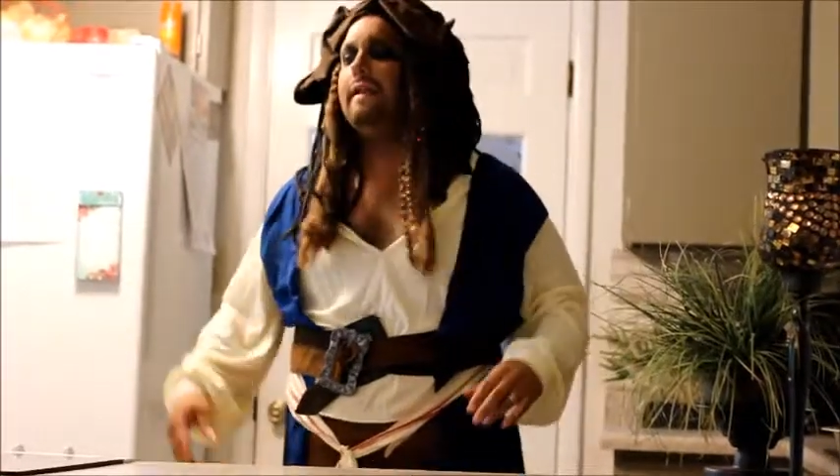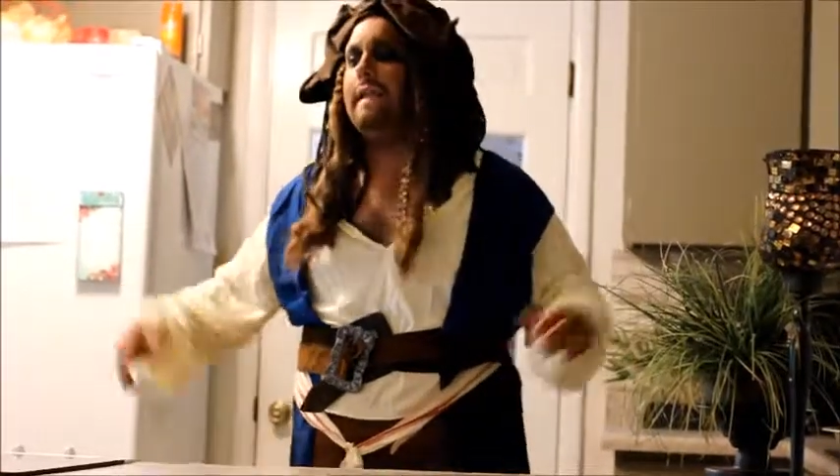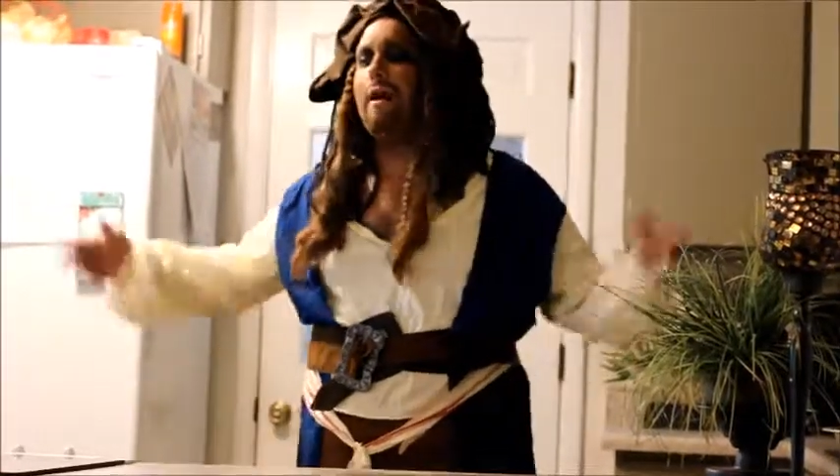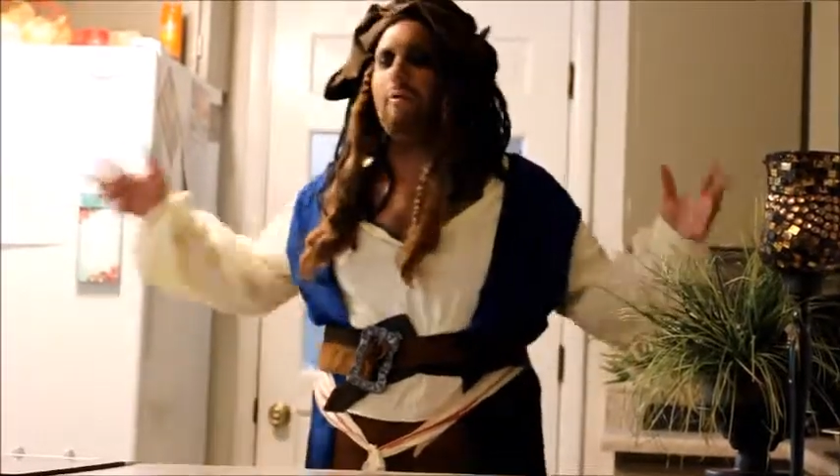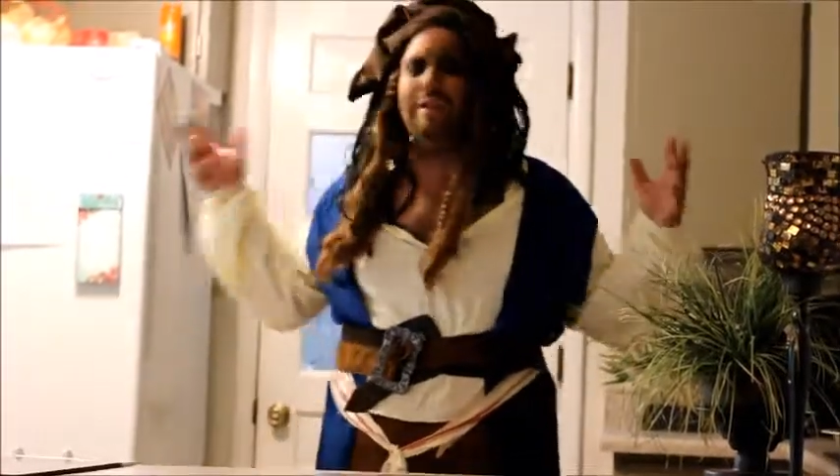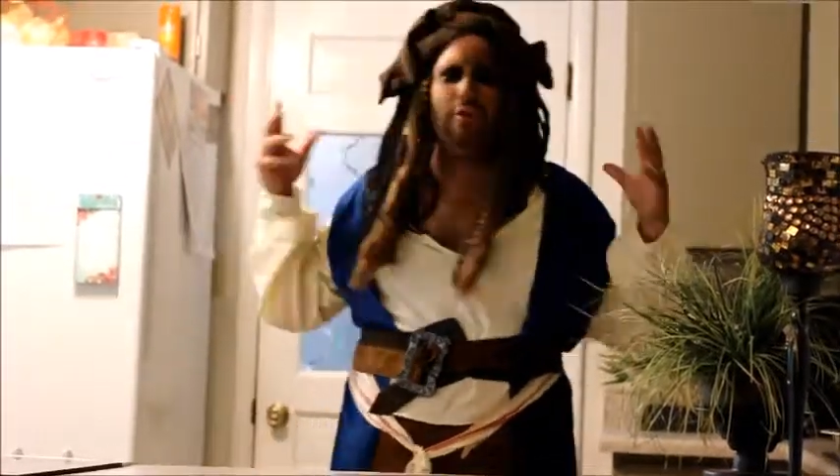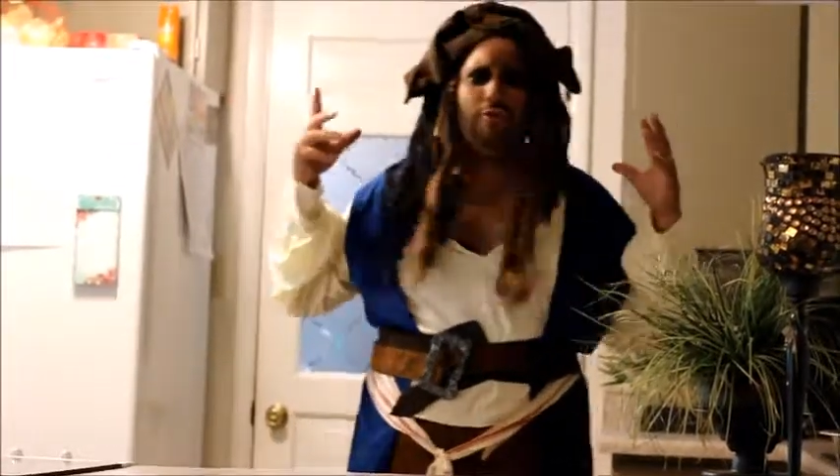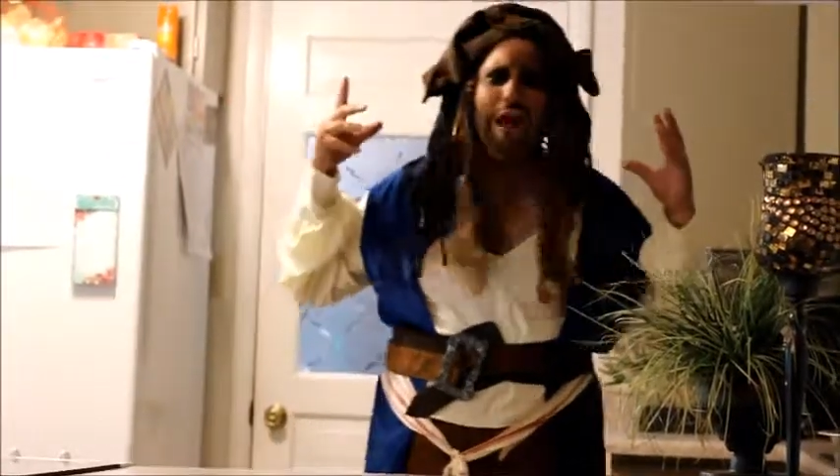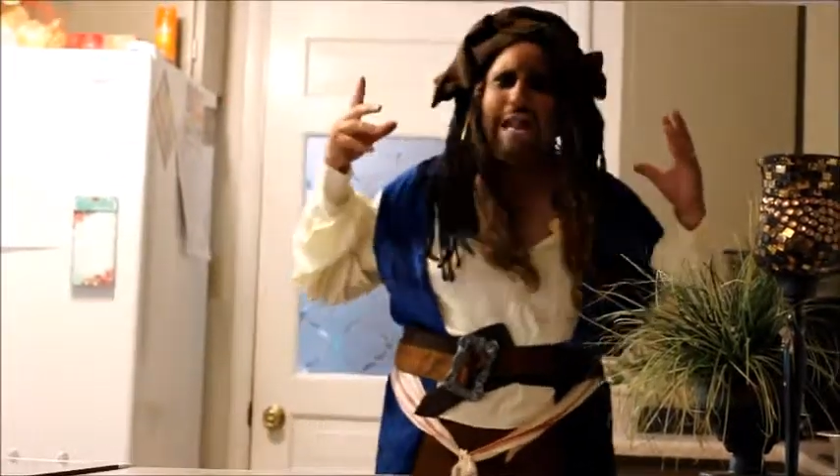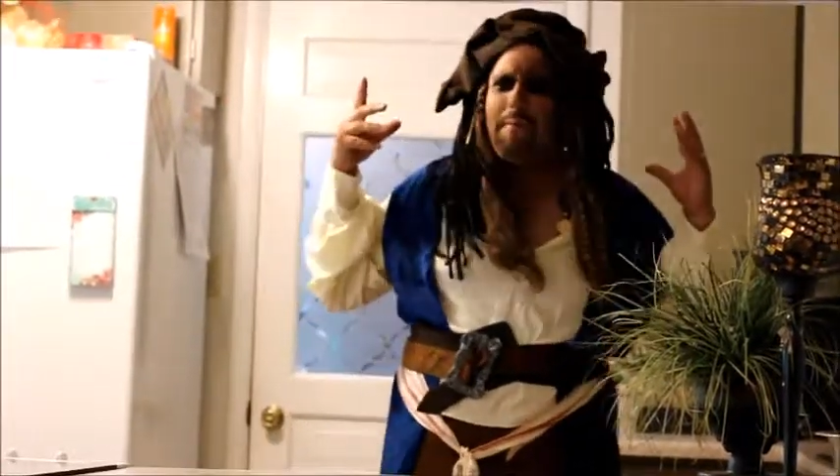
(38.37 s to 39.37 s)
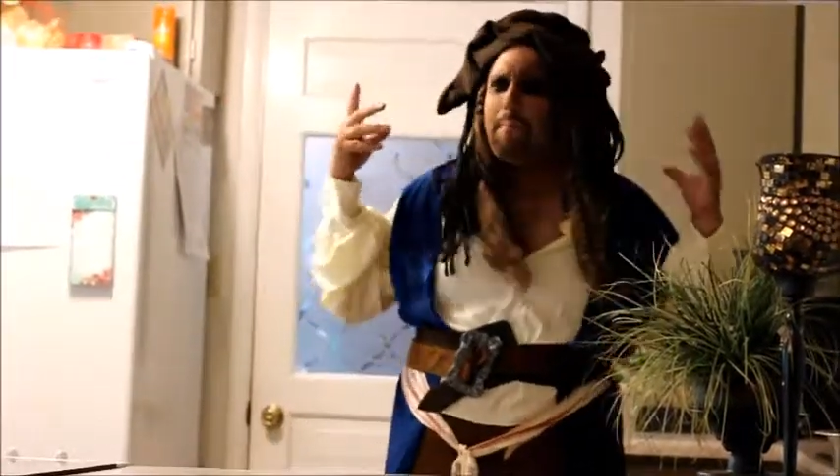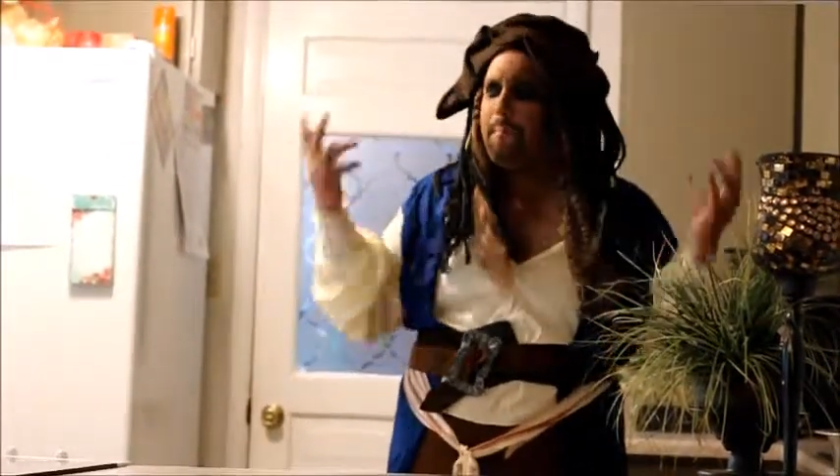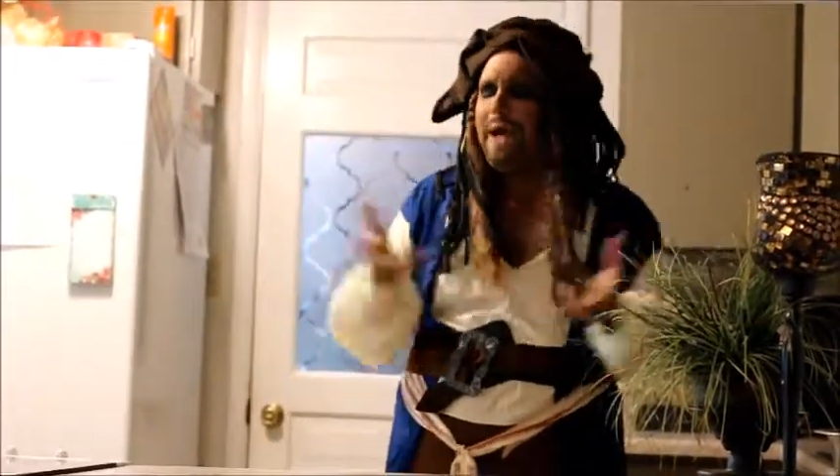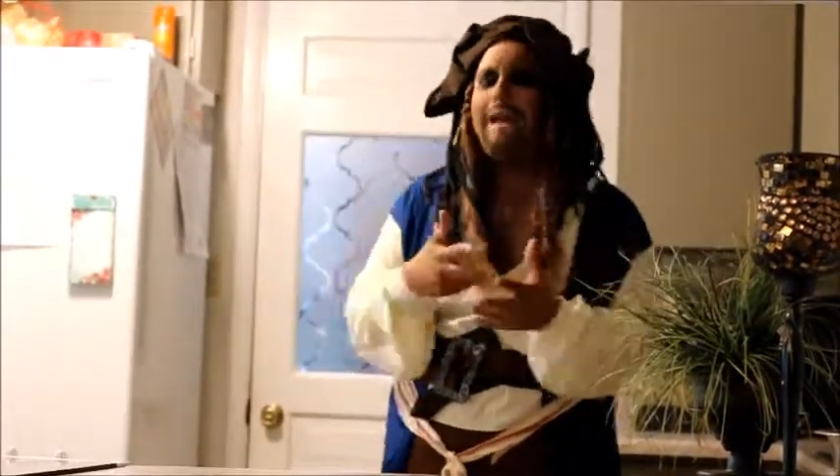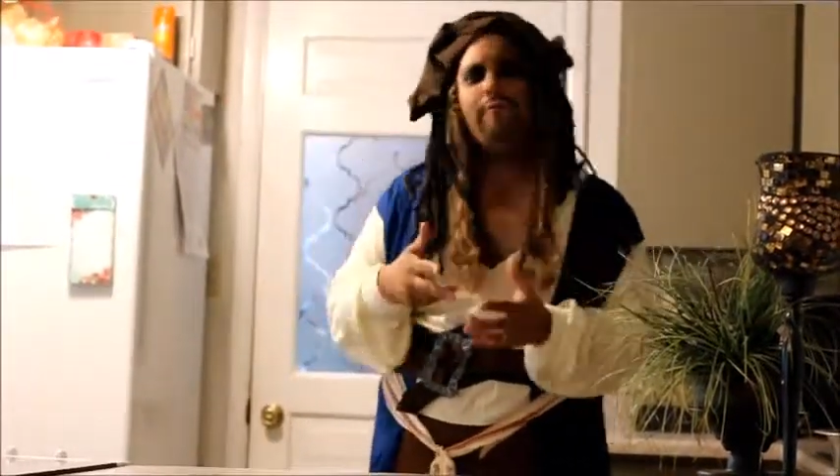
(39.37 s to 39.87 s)
Now when you're on a
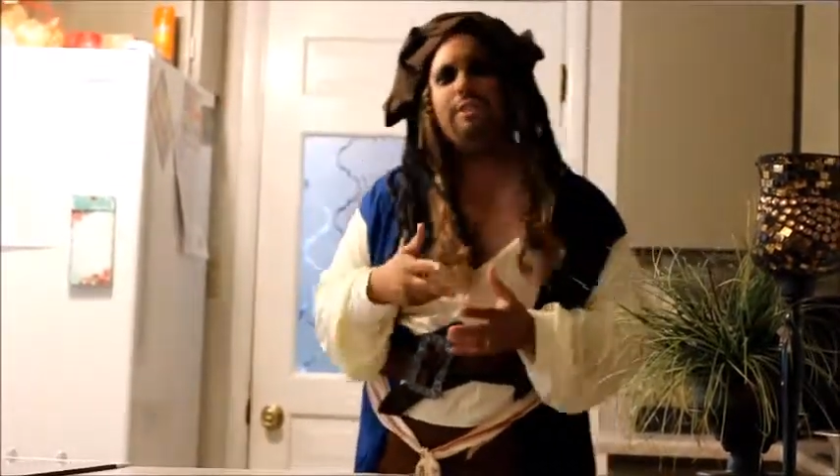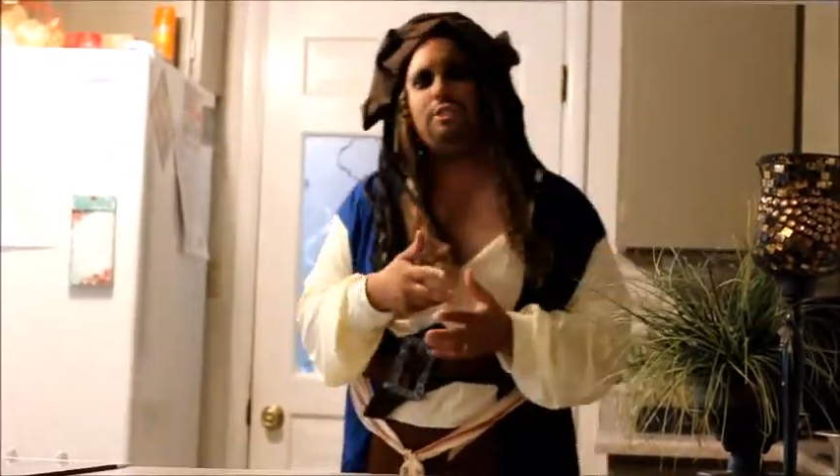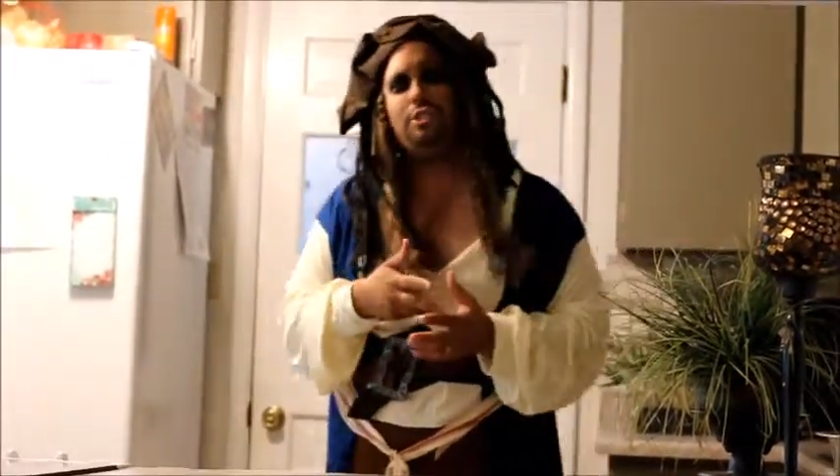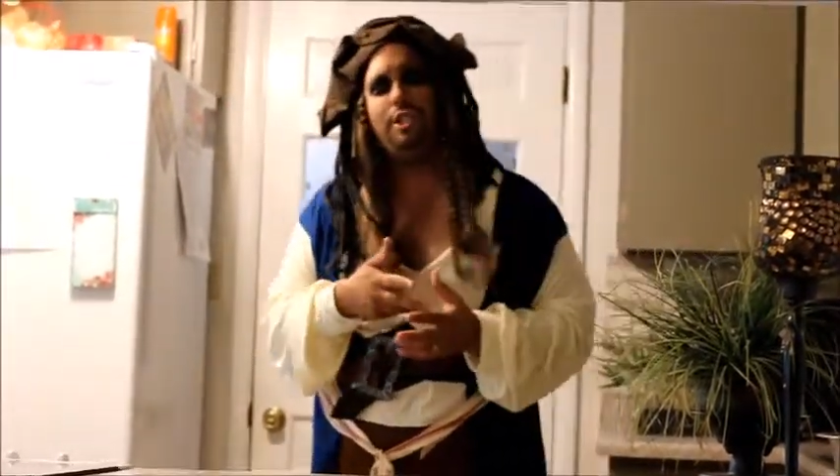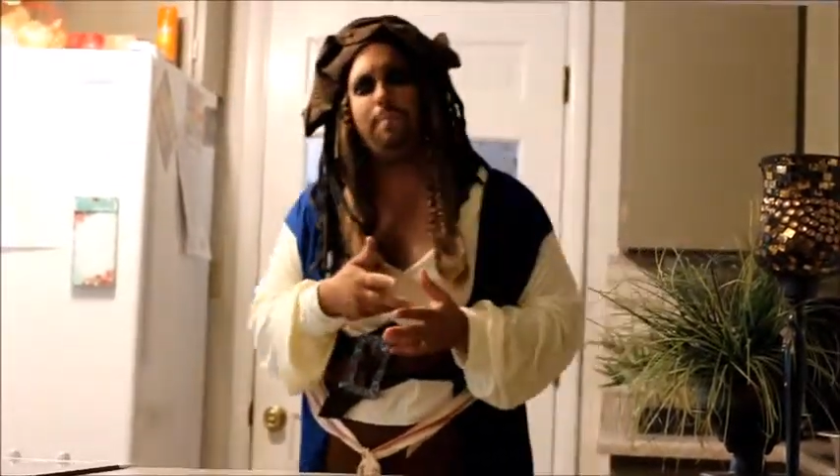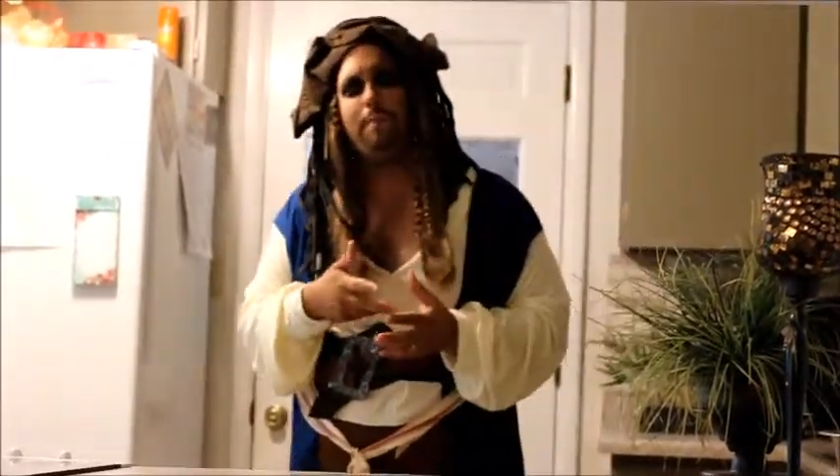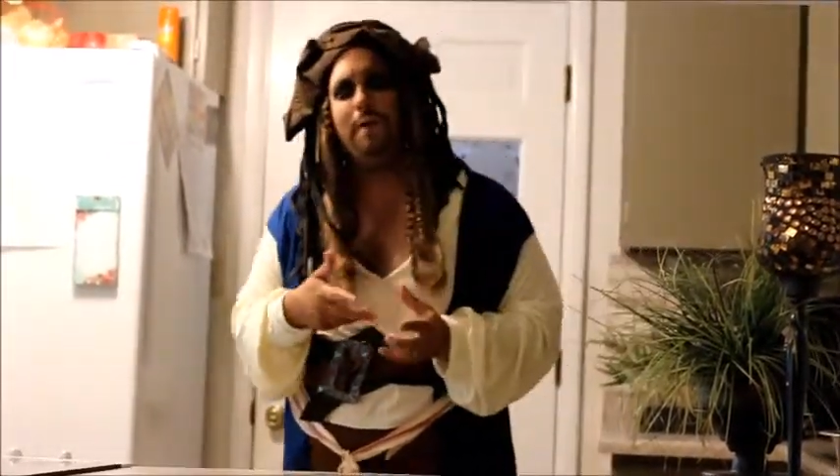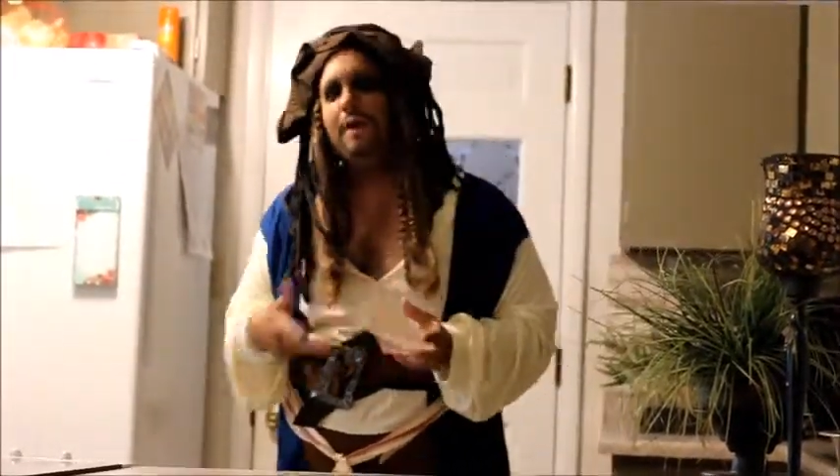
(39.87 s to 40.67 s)
pirate ship,